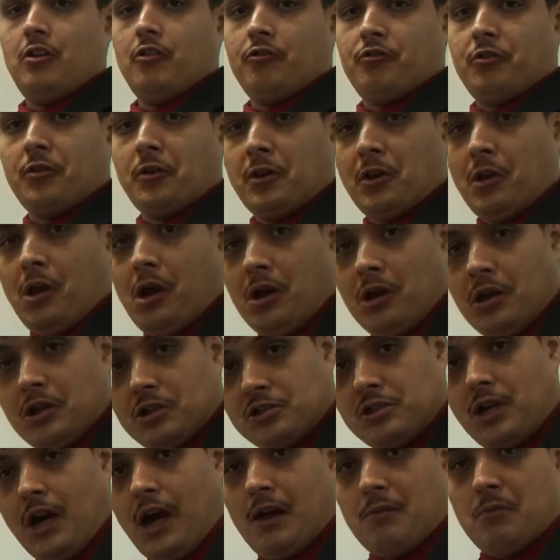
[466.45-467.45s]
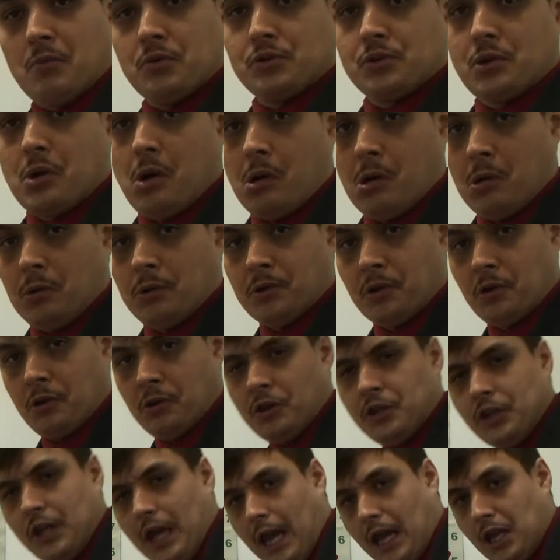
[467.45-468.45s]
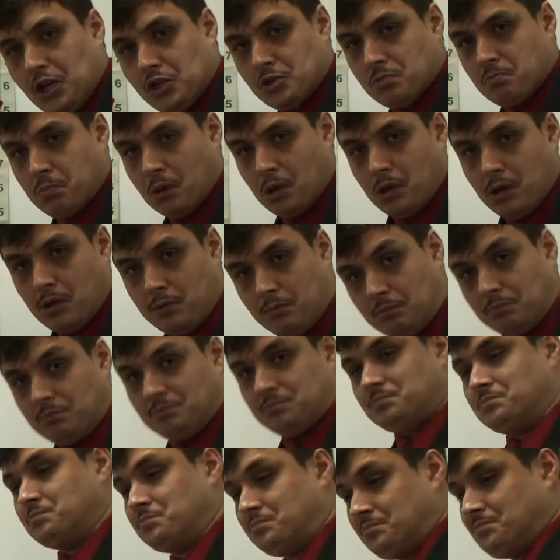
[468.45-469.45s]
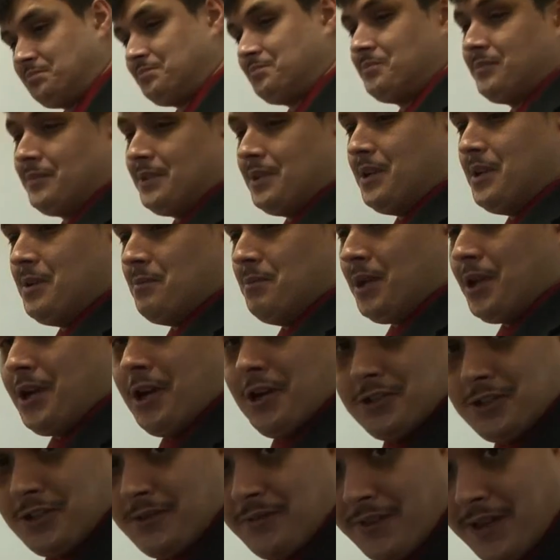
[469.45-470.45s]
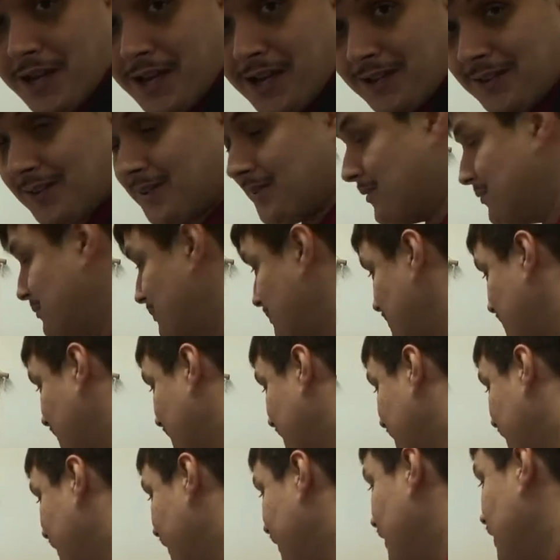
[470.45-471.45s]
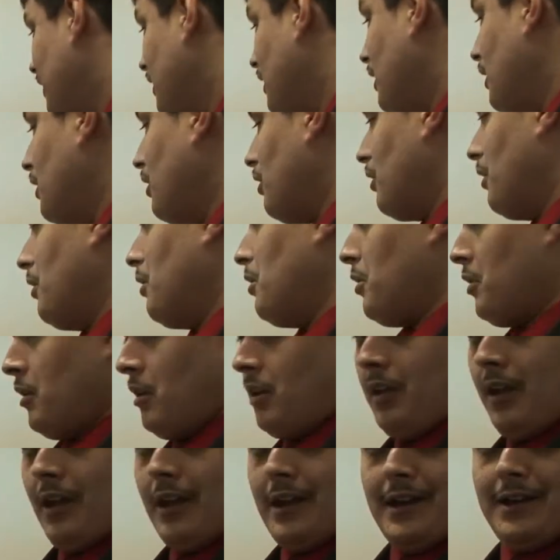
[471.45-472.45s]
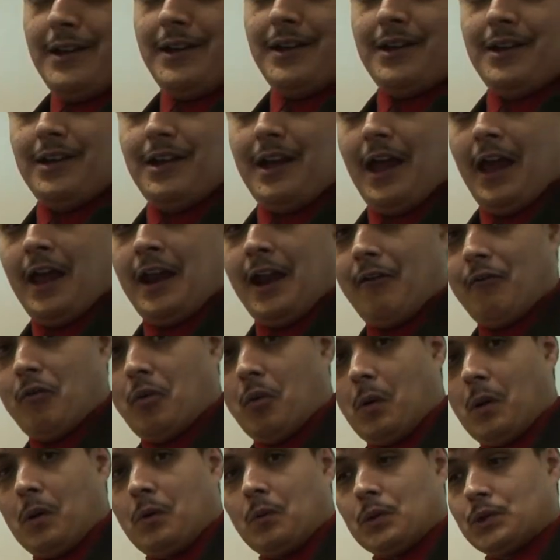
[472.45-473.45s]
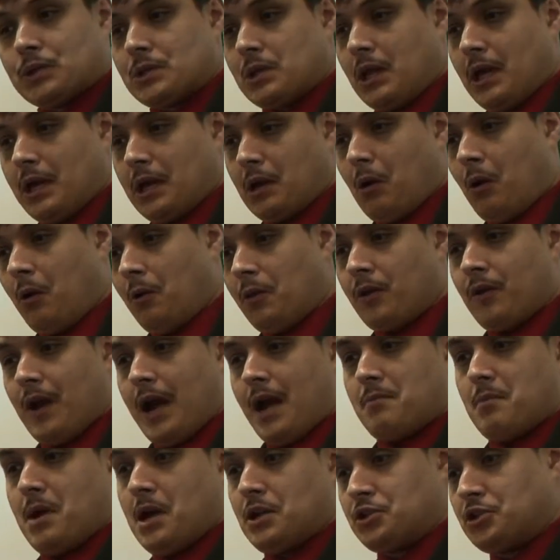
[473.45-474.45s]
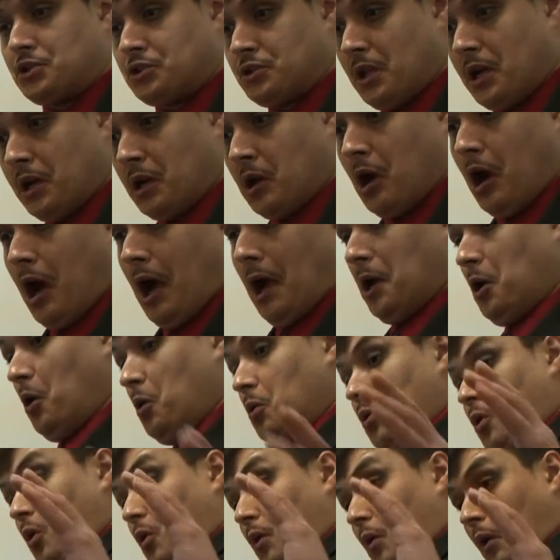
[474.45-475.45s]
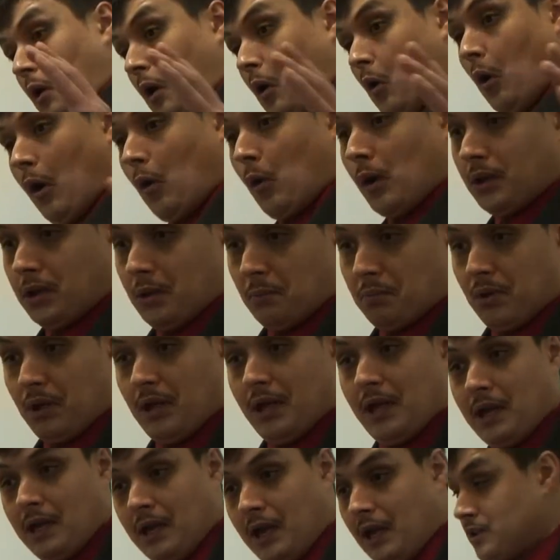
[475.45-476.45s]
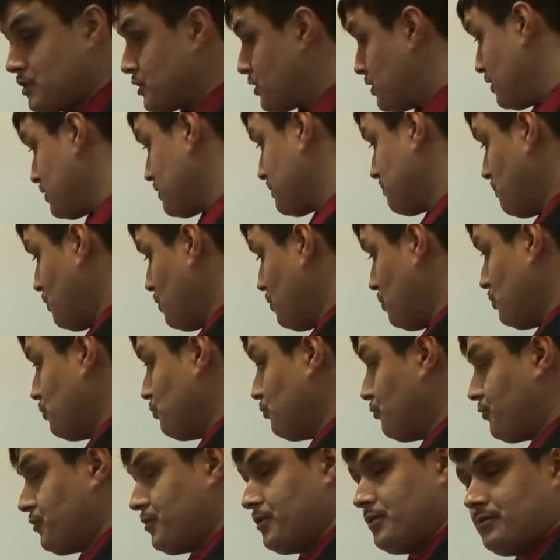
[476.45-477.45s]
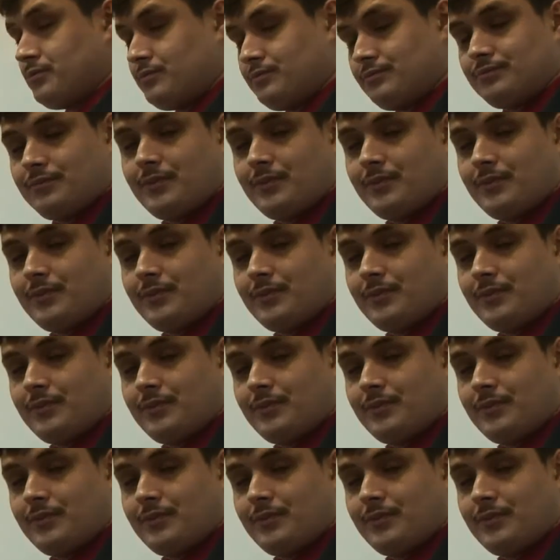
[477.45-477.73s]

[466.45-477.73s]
For the longest time it was called the H-bomb because of that. Okay. And everyone was like, all the Grandmasters like, I don't know what to play against this move.